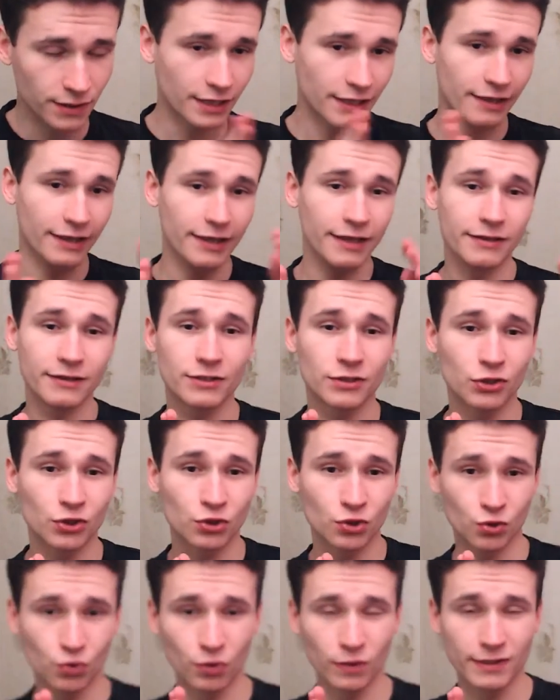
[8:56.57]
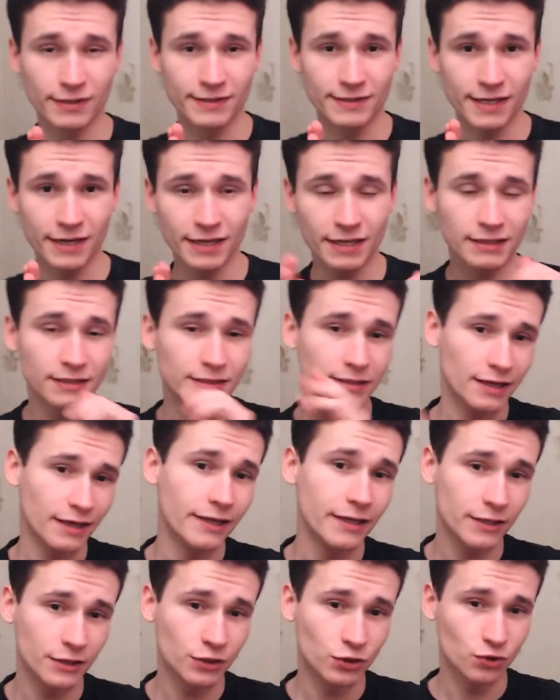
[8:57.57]
linked to second,
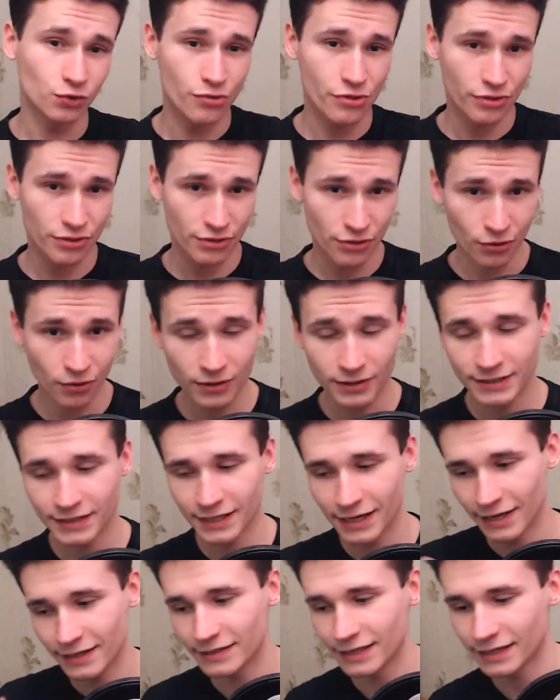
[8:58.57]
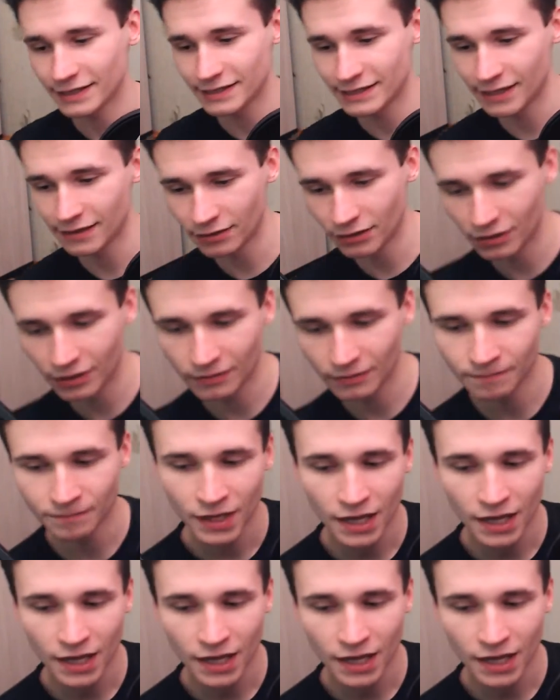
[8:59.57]
linked to third, and etc.